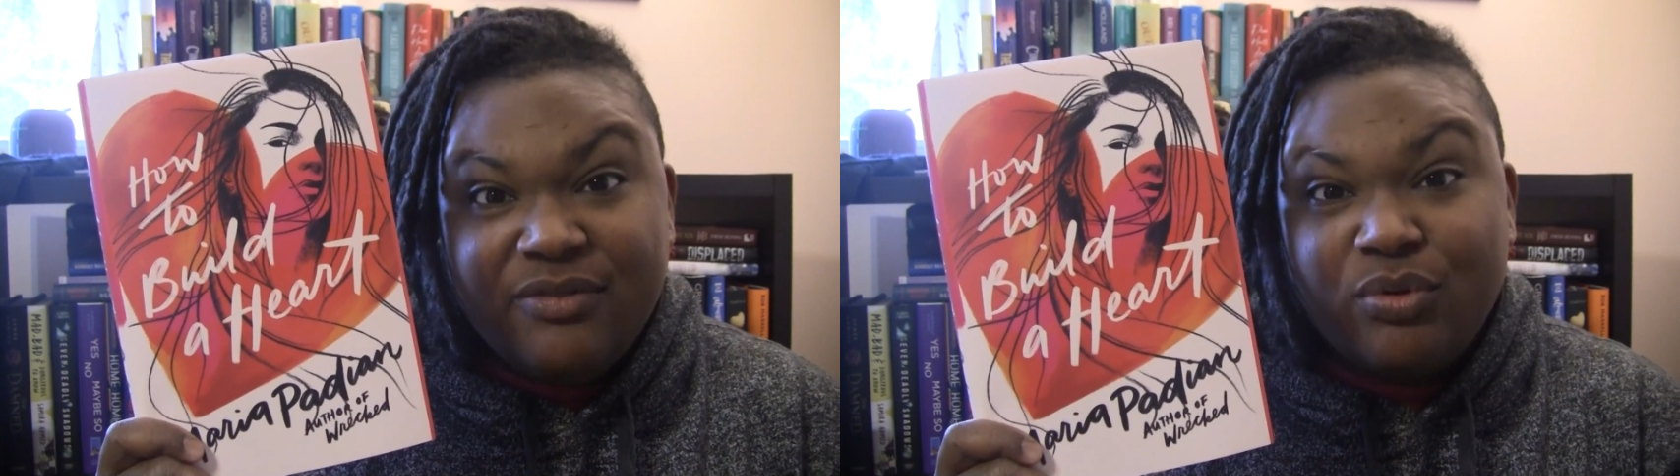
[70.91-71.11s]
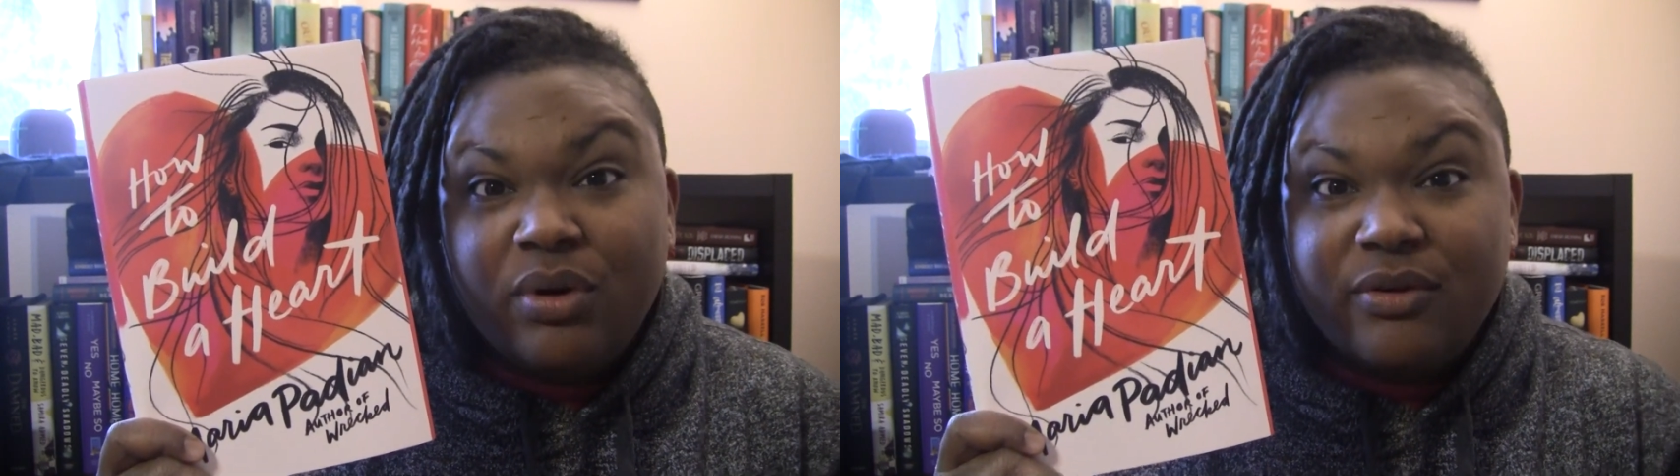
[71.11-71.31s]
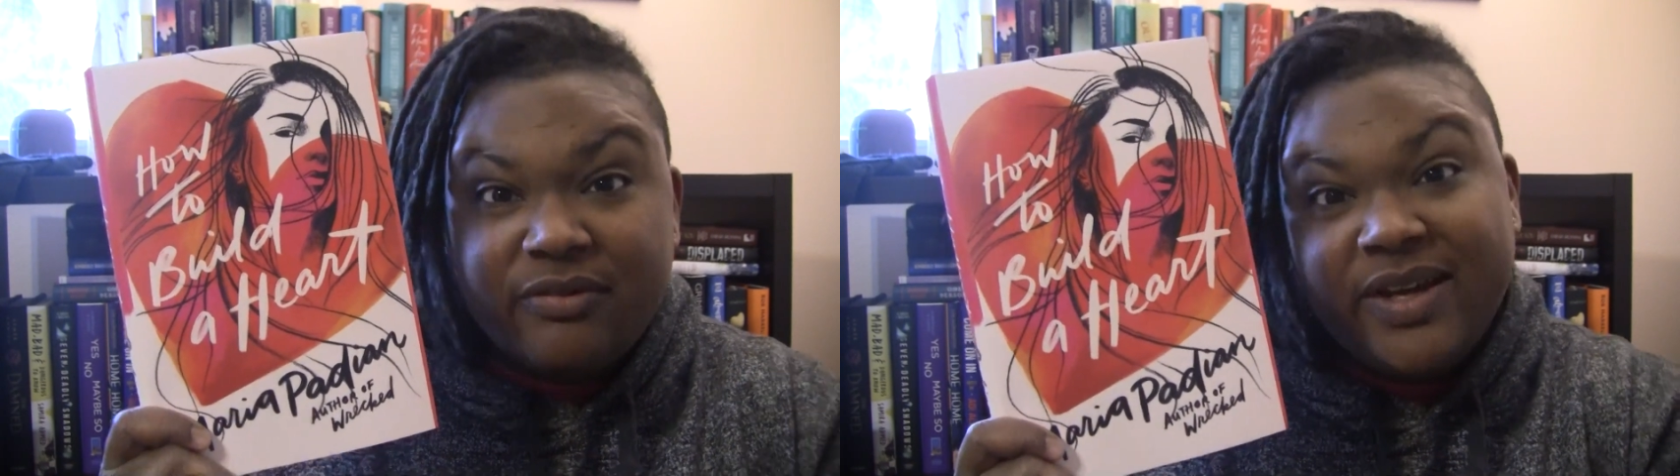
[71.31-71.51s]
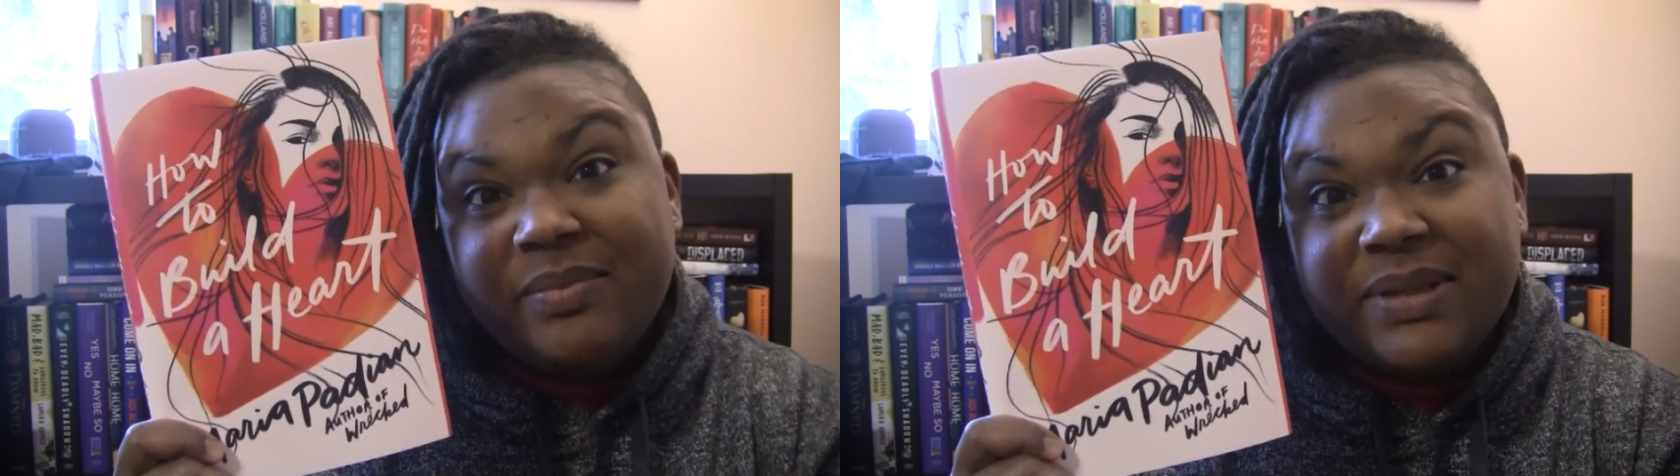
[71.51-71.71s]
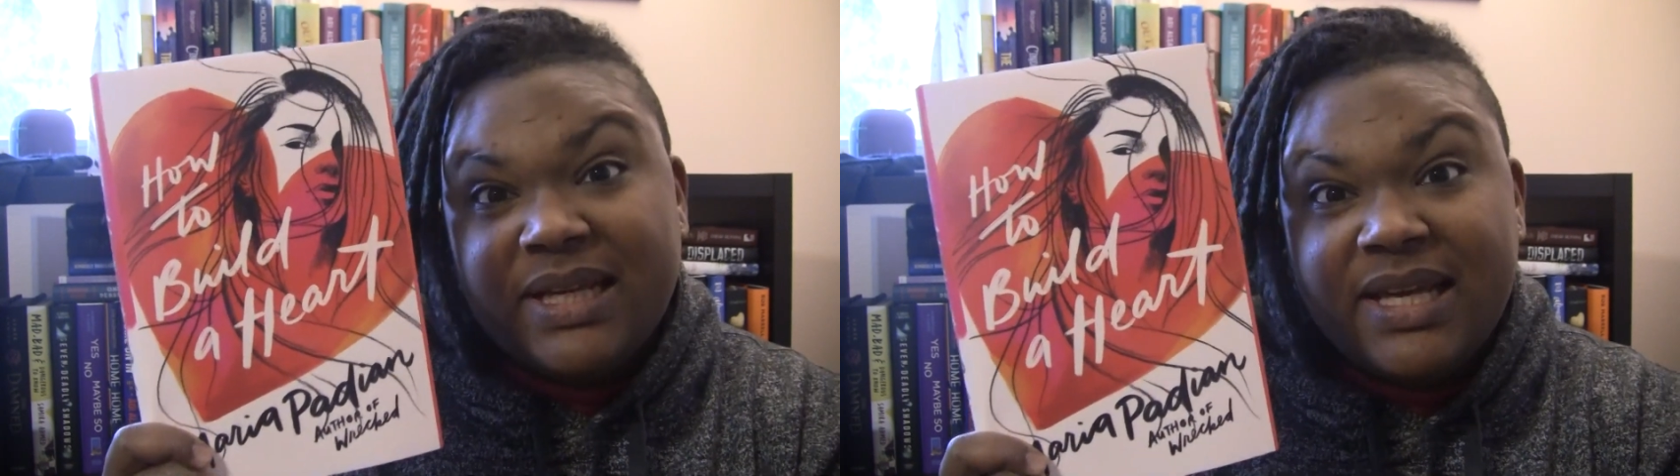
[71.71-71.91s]
for her
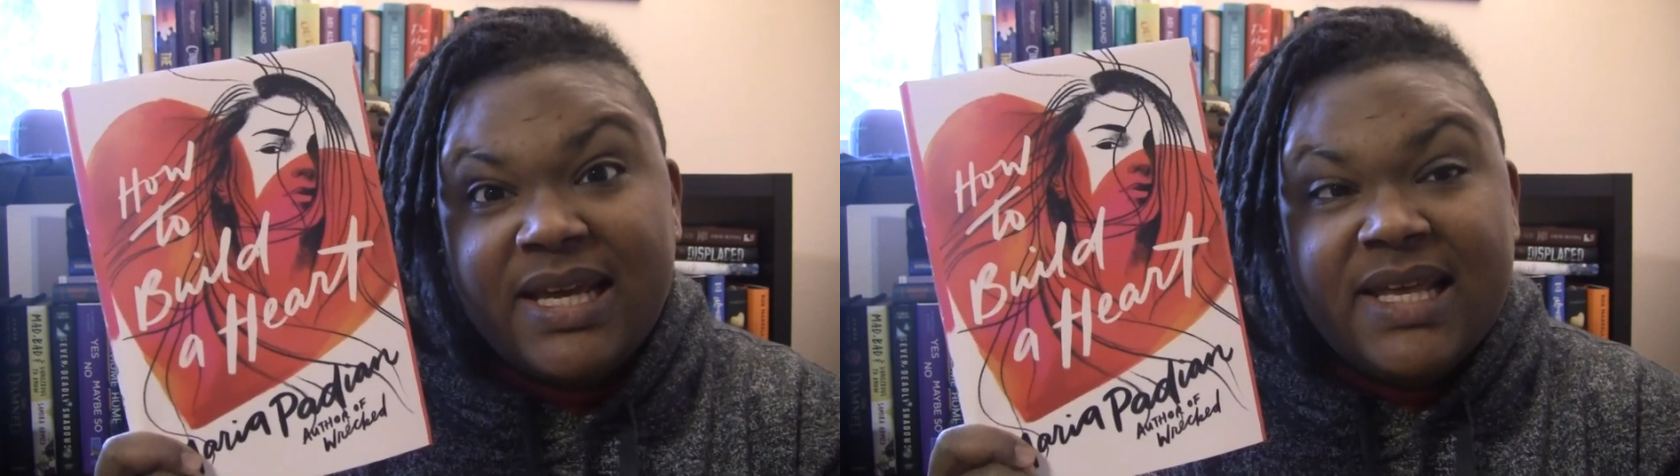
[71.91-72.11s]
family,